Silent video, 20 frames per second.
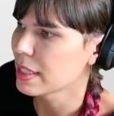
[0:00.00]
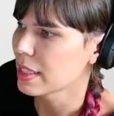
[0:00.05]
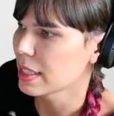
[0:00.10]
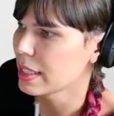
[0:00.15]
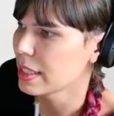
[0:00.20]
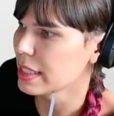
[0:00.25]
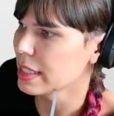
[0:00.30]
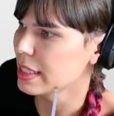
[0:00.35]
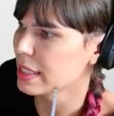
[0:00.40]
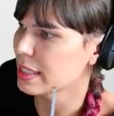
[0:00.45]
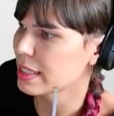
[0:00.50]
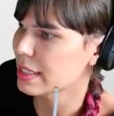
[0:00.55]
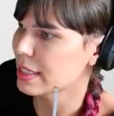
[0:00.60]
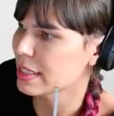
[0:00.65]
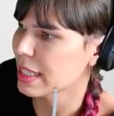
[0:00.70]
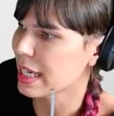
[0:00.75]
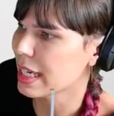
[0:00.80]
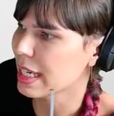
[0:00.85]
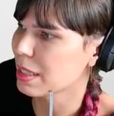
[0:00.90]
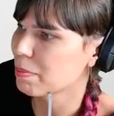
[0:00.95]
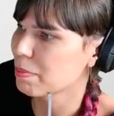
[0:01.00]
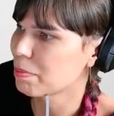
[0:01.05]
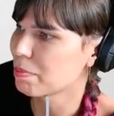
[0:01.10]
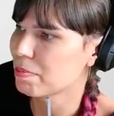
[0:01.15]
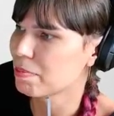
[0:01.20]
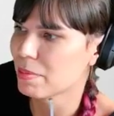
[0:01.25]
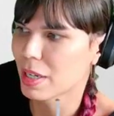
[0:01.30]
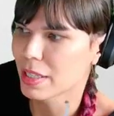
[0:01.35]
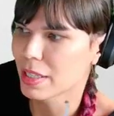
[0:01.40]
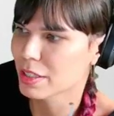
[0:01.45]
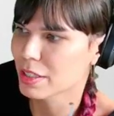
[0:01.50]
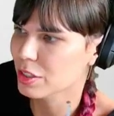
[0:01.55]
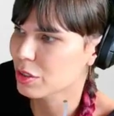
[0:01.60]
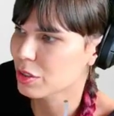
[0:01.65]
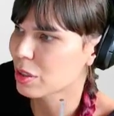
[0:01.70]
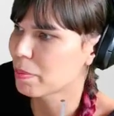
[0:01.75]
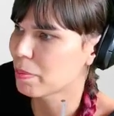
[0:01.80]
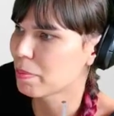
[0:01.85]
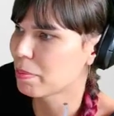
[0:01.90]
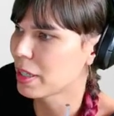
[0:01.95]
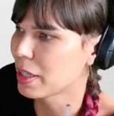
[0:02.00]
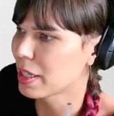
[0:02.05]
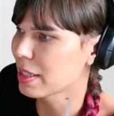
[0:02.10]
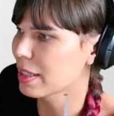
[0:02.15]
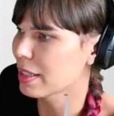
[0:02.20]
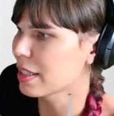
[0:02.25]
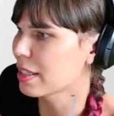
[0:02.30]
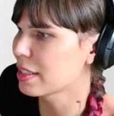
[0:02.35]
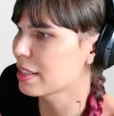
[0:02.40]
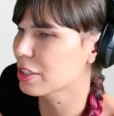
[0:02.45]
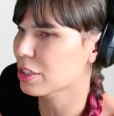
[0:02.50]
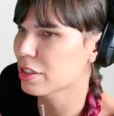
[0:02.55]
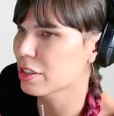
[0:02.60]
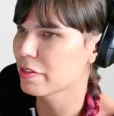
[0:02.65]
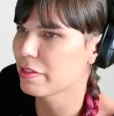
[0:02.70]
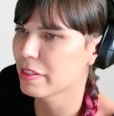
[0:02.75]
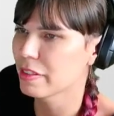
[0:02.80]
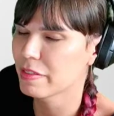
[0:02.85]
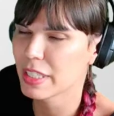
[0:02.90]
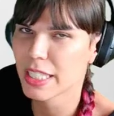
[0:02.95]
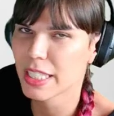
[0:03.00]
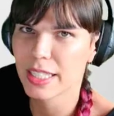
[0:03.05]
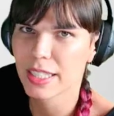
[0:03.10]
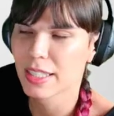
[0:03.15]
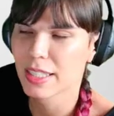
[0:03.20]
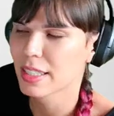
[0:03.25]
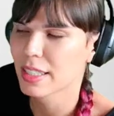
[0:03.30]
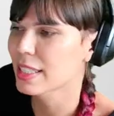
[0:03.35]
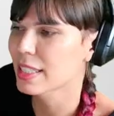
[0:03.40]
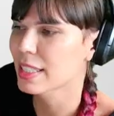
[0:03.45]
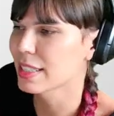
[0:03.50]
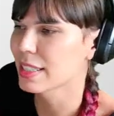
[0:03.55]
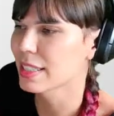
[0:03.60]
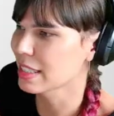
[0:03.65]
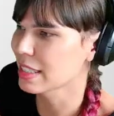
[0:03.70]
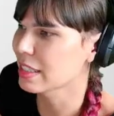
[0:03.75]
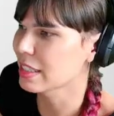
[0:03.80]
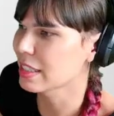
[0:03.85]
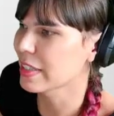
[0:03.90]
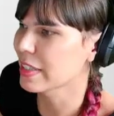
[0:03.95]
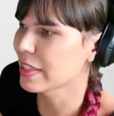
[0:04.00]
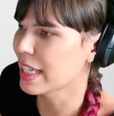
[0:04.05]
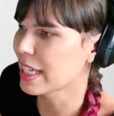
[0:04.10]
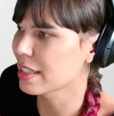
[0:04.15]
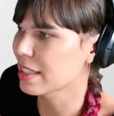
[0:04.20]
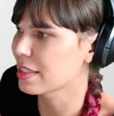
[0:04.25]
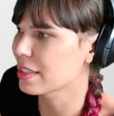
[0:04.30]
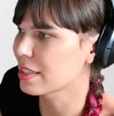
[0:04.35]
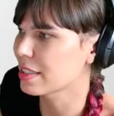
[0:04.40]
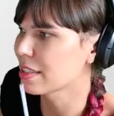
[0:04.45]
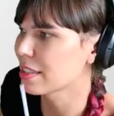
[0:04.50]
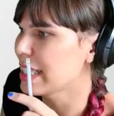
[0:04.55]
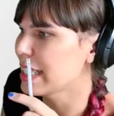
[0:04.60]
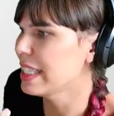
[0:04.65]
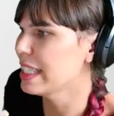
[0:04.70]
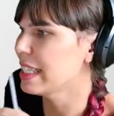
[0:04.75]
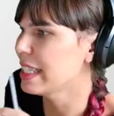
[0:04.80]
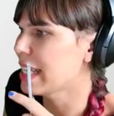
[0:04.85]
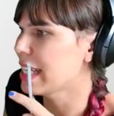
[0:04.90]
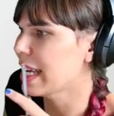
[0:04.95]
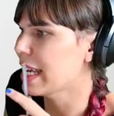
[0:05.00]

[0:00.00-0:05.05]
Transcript: Eastside_punk_50 consists of the characters E,